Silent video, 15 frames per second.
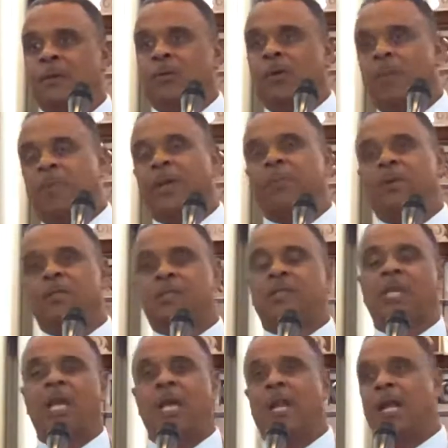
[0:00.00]
Where people are
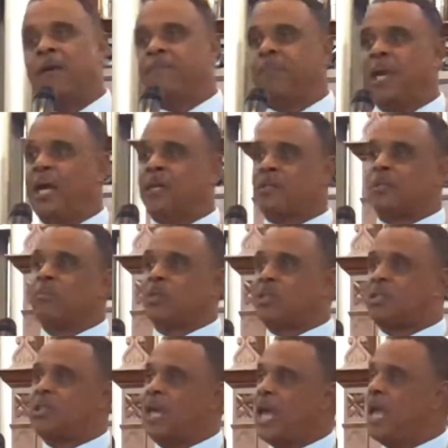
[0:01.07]
saying, I've made some
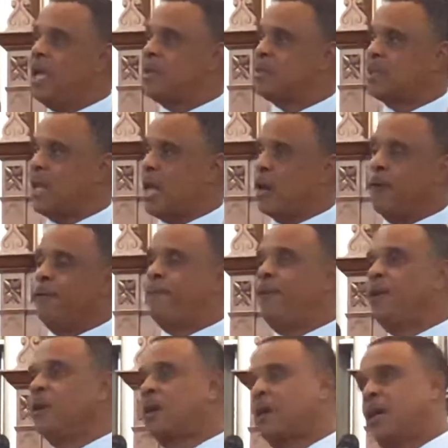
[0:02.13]
mistakes and I don't
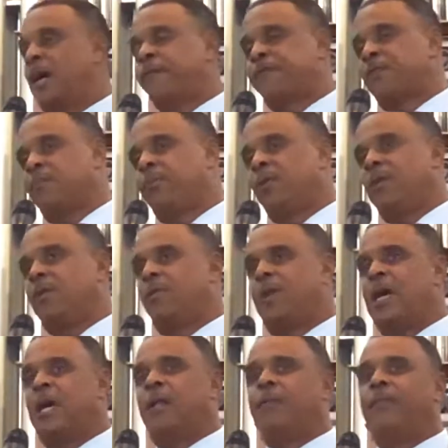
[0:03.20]
feel comfortable
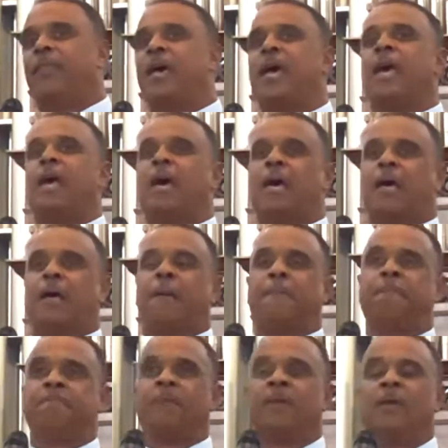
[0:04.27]
around there.
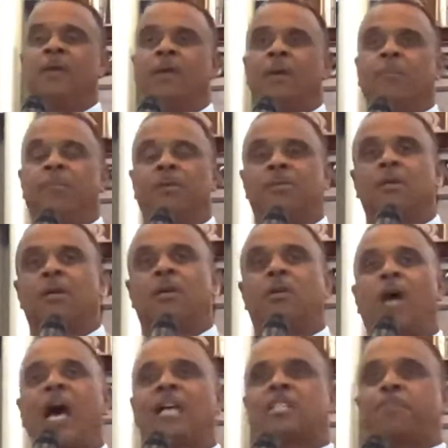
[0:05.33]
But the
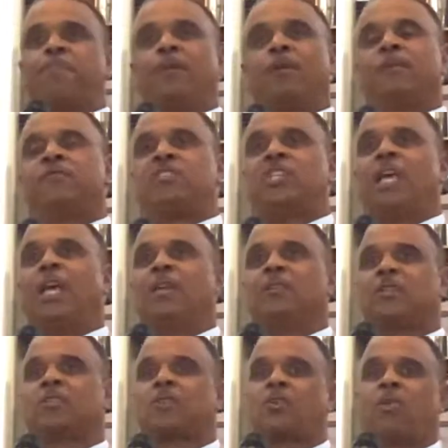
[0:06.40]
gospel of
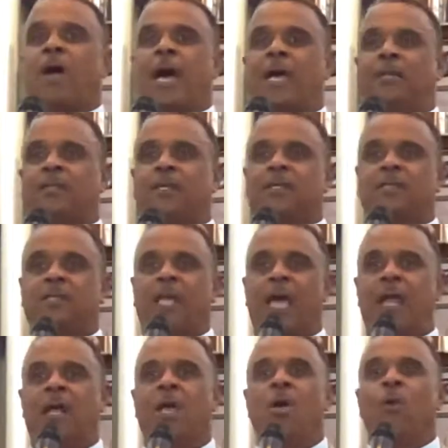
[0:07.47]
Jesus Christ is
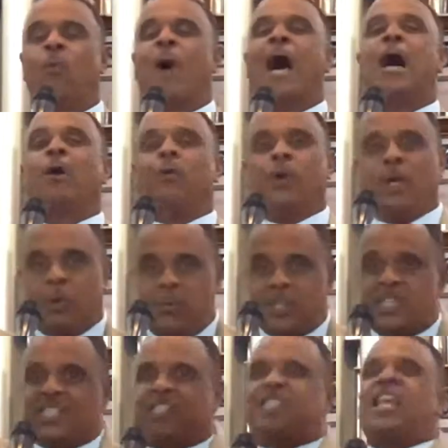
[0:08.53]
that while we were
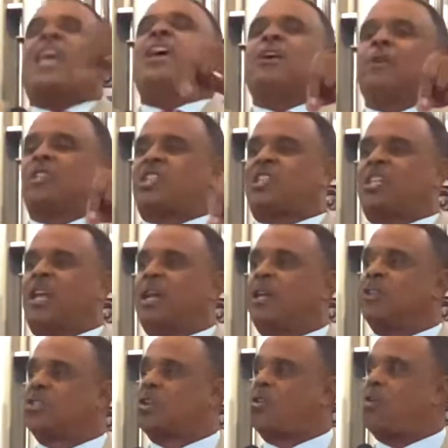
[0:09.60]
still
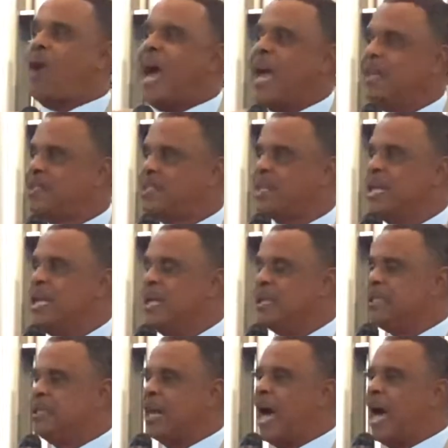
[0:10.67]
sinners, Christ